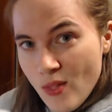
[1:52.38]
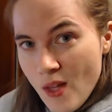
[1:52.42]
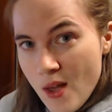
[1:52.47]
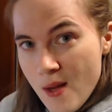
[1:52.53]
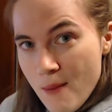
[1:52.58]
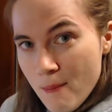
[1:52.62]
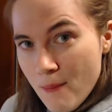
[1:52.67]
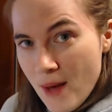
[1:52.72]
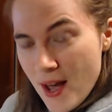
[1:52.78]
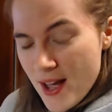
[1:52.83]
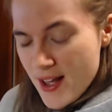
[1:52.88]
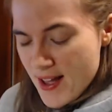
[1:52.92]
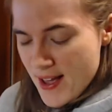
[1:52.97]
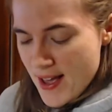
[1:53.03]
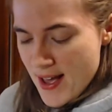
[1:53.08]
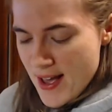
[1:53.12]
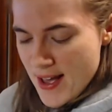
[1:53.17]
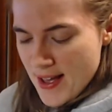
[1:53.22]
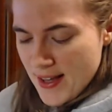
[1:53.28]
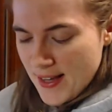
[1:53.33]

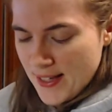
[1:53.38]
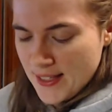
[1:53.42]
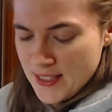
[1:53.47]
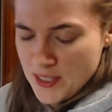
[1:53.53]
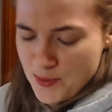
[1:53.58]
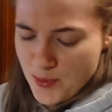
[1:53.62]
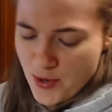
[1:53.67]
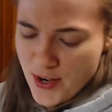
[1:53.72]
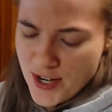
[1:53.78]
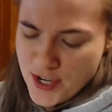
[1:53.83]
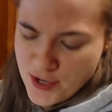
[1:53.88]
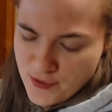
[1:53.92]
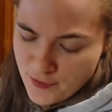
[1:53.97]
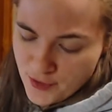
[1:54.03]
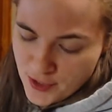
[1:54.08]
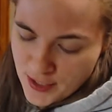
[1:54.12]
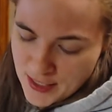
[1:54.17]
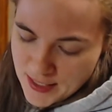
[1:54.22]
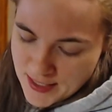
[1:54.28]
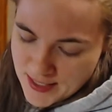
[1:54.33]
My inspiration for
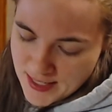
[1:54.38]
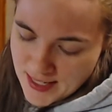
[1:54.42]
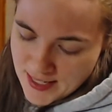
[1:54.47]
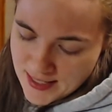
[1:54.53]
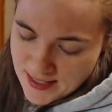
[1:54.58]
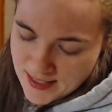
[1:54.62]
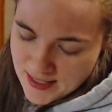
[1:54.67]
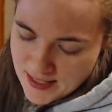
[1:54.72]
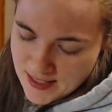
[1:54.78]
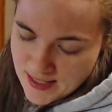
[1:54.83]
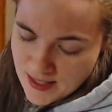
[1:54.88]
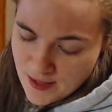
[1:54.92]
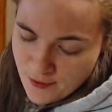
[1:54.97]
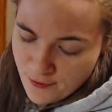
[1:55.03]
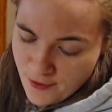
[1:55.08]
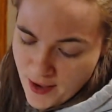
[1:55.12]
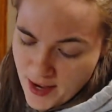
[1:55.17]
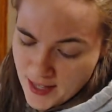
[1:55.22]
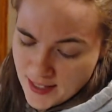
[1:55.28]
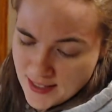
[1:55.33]
this is the
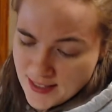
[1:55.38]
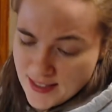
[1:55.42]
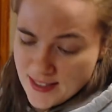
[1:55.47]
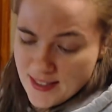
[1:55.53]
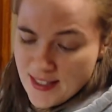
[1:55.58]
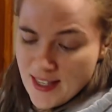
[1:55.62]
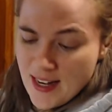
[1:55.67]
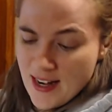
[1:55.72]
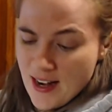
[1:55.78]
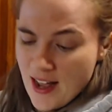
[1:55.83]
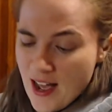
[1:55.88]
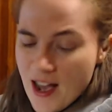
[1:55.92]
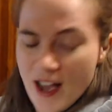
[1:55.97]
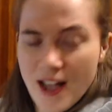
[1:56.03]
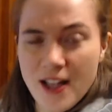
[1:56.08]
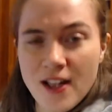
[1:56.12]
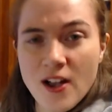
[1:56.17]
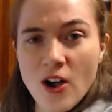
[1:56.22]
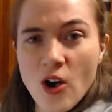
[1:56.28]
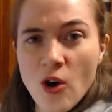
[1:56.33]
fact that
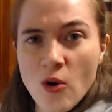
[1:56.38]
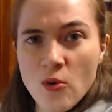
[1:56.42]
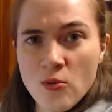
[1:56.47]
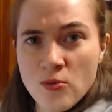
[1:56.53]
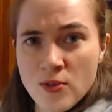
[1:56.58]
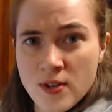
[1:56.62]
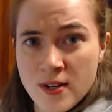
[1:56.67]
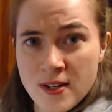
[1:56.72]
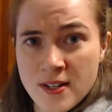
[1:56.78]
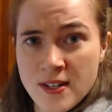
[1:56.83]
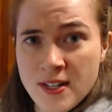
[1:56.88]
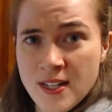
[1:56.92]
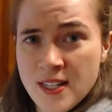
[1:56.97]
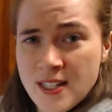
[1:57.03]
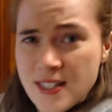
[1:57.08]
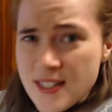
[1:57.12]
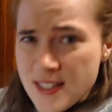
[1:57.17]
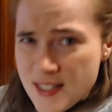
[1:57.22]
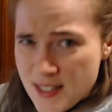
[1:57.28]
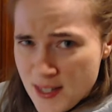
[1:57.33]
I own
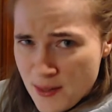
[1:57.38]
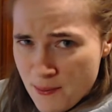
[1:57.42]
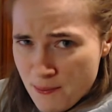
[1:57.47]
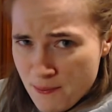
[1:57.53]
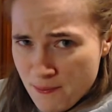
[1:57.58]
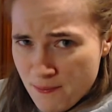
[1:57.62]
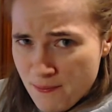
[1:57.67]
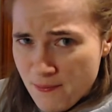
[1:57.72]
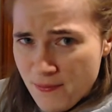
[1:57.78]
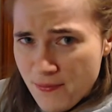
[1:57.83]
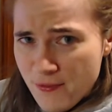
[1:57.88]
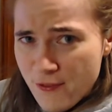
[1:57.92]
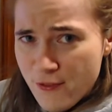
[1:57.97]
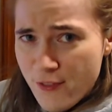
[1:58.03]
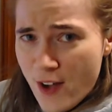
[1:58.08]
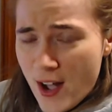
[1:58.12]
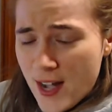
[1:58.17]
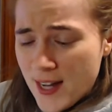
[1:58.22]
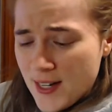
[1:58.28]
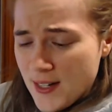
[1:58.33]
some
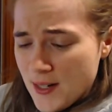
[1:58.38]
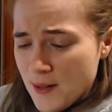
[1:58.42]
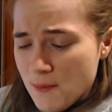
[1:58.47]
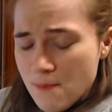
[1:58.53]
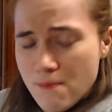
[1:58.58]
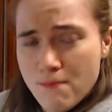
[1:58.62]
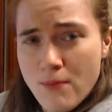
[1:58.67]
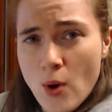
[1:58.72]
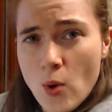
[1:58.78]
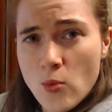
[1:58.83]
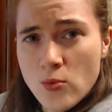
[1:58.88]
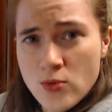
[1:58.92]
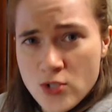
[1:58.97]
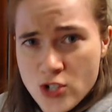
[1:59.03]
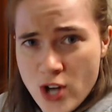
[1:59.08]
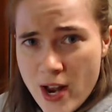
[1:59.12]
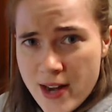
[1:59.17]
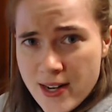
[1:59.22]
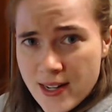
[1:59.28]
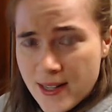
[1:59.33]
fine bone
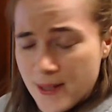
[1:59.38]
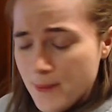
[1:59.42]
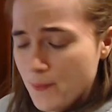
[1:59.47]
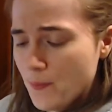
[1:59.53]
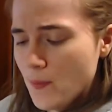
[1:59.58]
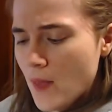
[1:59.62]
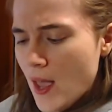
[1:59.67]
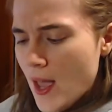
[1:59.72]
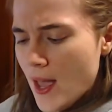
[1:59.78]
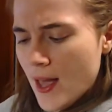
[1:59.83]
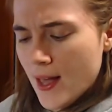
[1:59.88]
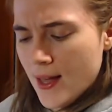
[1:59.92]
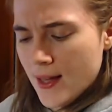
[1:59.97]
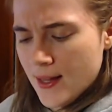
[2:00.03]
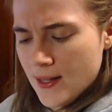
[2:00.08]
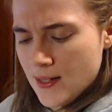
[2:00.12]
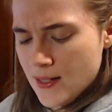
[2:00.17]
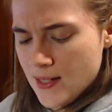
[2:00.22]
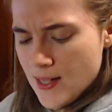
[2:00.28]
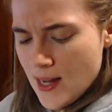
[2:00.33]
china,
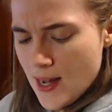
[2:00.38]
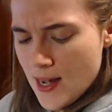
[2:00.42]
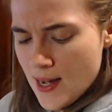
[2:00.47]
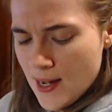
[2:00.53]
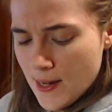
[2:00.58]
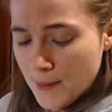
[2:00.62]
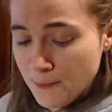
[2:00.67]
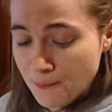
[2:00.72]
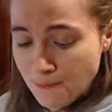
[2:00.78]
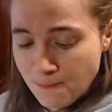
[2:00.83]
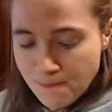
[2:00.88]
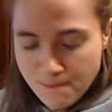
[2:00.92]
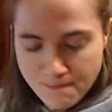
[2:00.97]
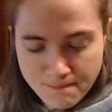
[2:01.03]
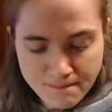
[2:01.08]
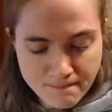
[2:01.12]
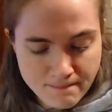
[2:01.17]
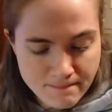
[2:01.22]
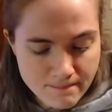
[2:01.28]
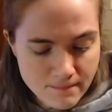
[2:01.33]
and
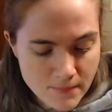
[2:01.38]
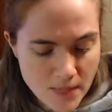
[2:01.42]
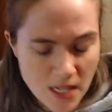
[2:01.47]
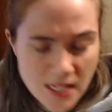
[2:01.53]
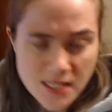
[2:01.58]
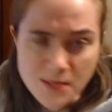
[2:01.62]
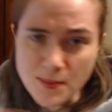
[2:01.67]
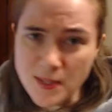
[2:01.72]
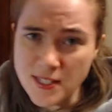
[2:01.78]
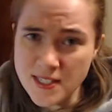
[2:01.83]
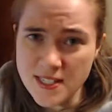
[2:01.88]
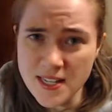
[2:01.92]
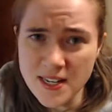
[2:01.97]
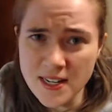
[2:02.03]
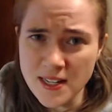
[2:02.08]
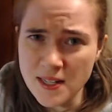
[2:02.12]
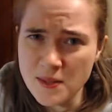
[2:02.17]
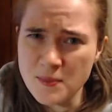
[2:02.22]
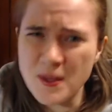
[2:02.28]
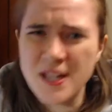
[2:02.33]
it's been
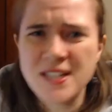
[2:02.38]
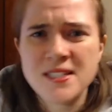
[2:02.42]
sitting in my